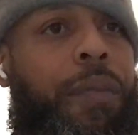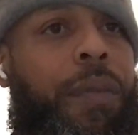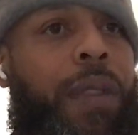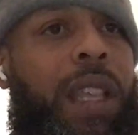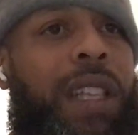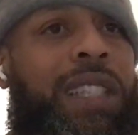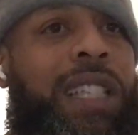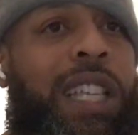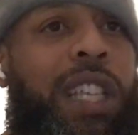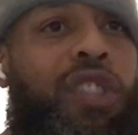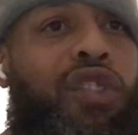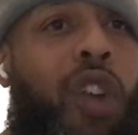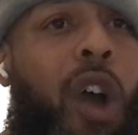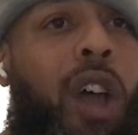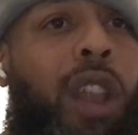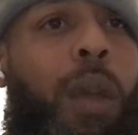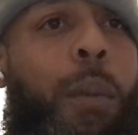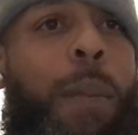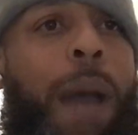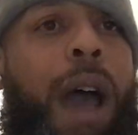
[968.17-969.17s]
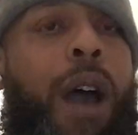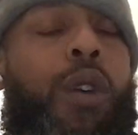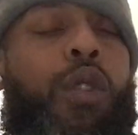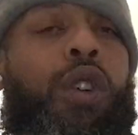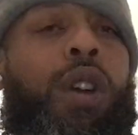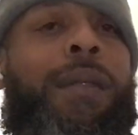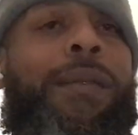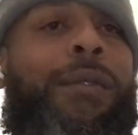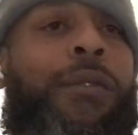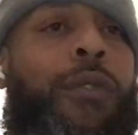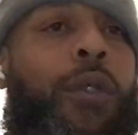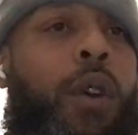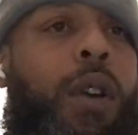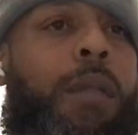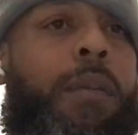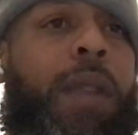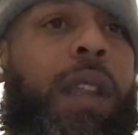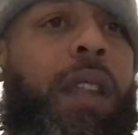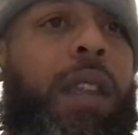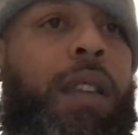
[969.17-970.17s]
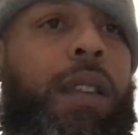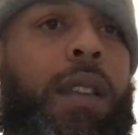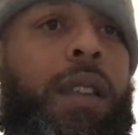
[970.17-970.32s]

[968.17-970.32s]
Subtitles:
See, it's all about conforming.